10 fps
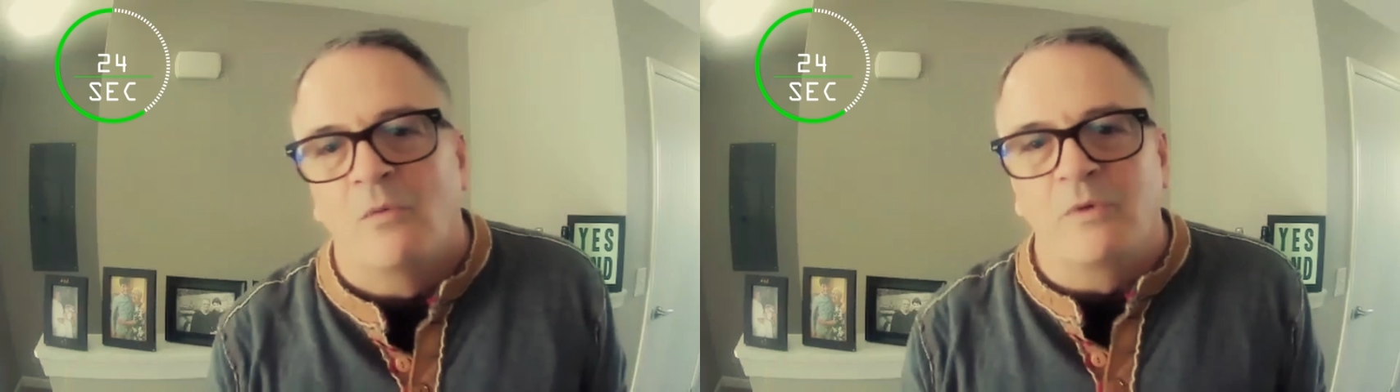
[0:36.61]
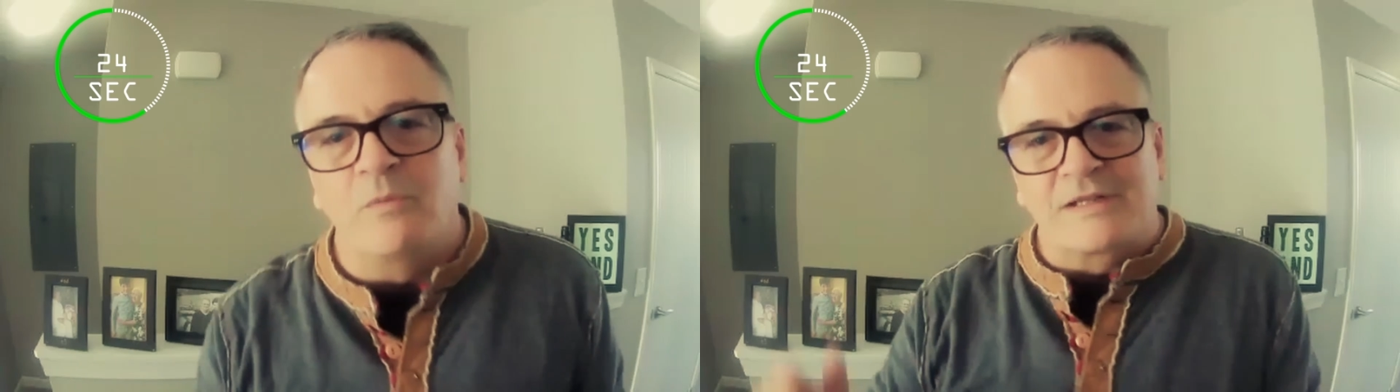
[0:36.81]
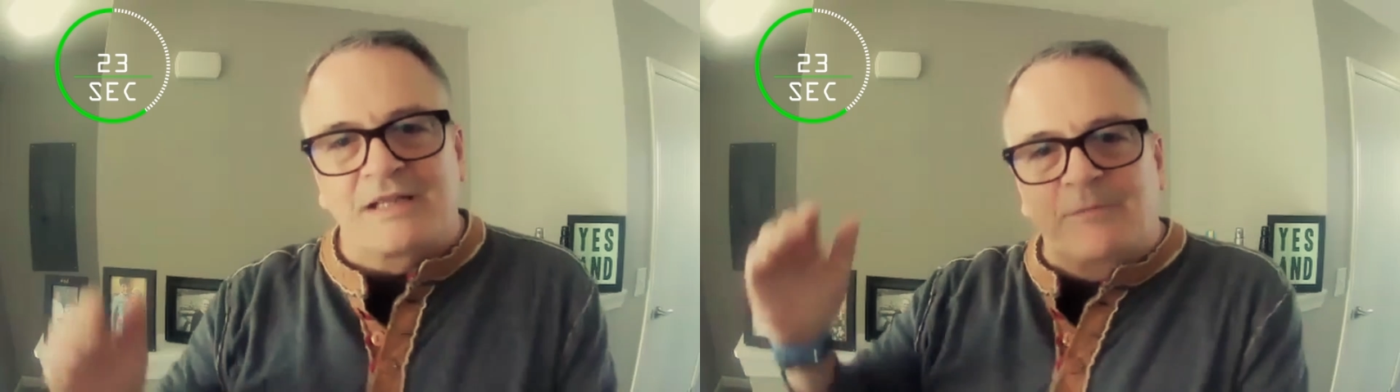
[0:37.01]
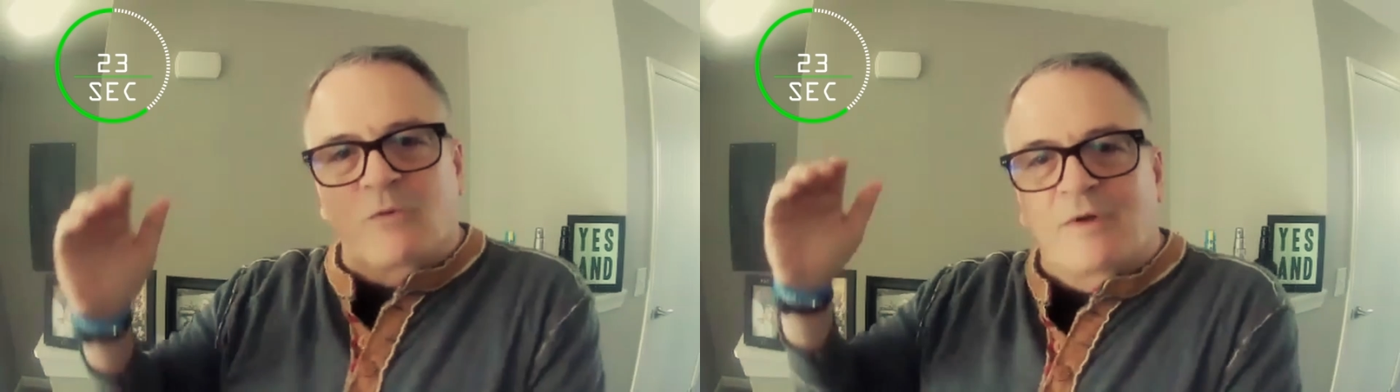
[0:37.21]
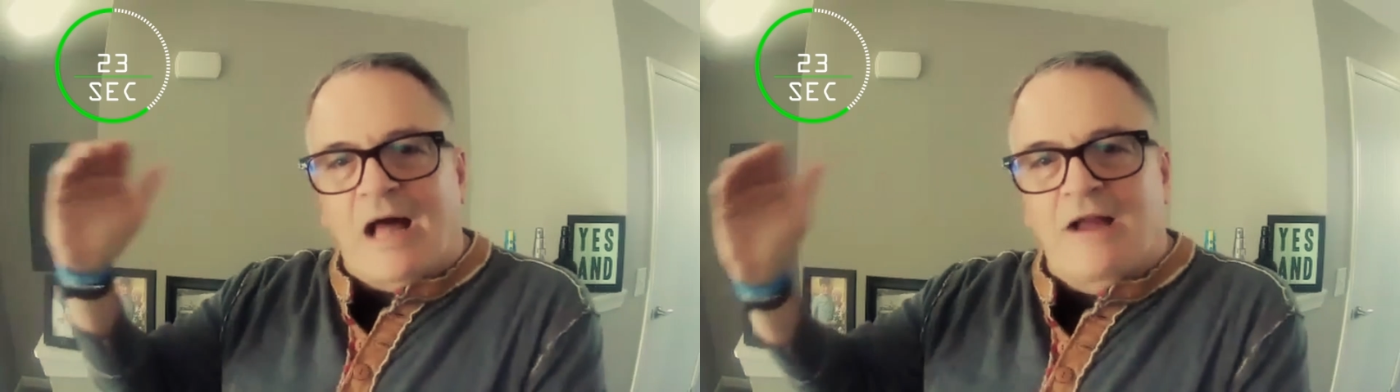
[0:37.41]
We want to keep
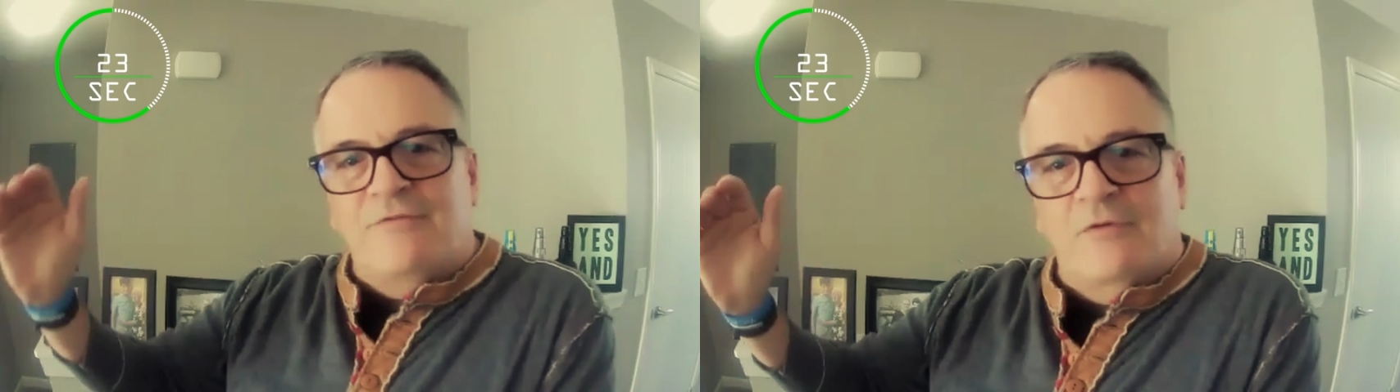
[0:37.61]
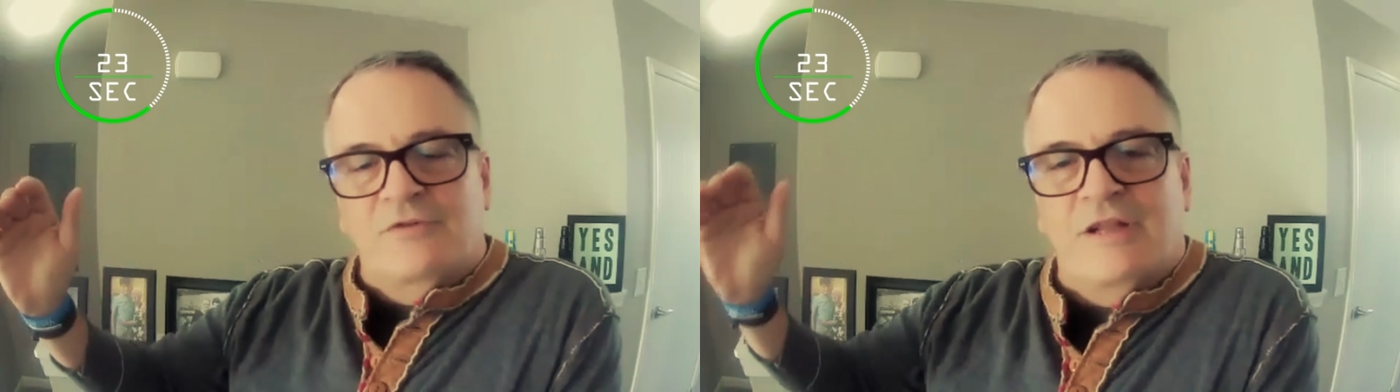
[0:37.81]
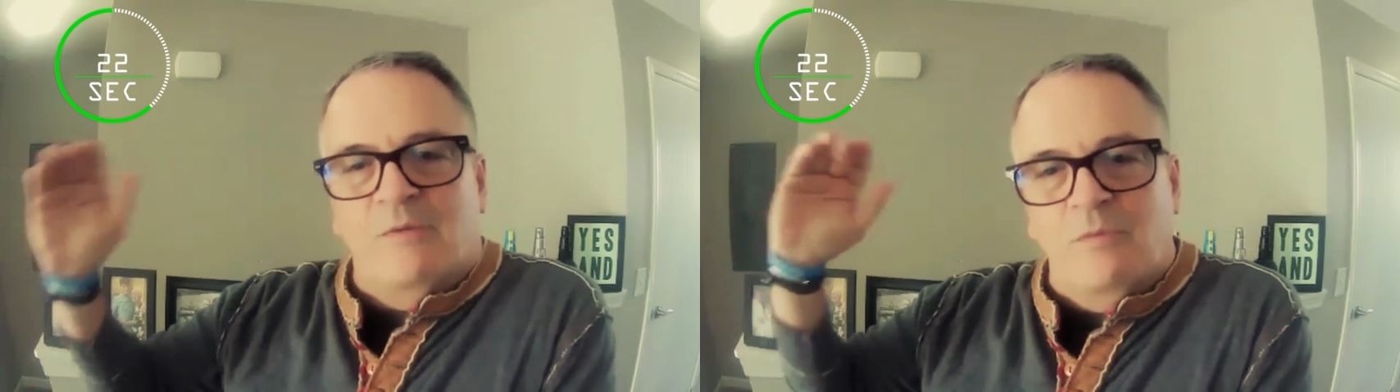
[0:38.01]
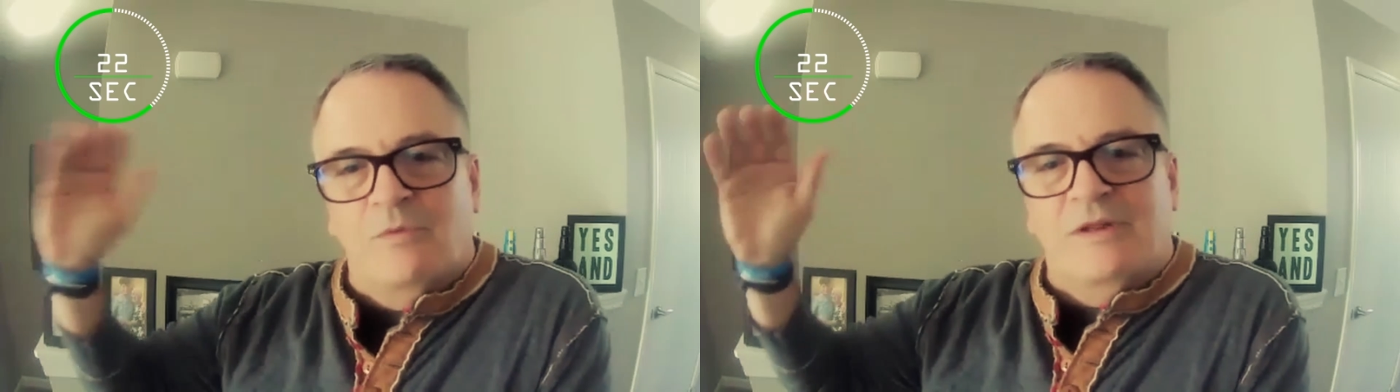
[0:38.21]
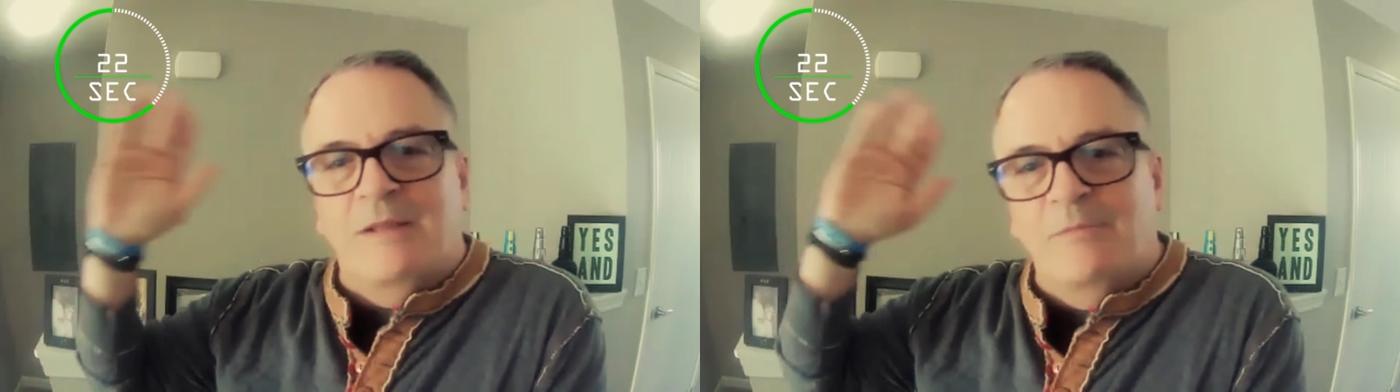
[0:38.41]
going to iPhone 10. We
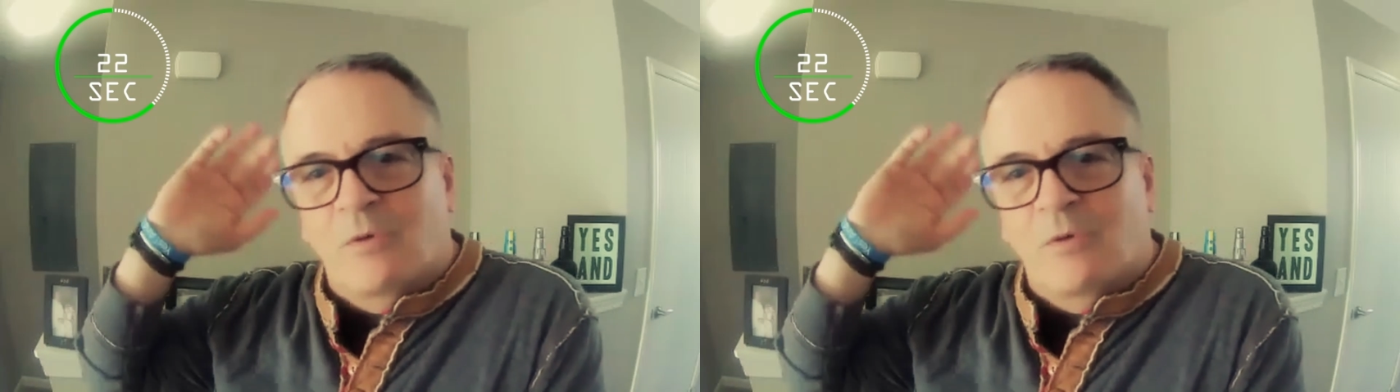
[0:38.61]
want to keep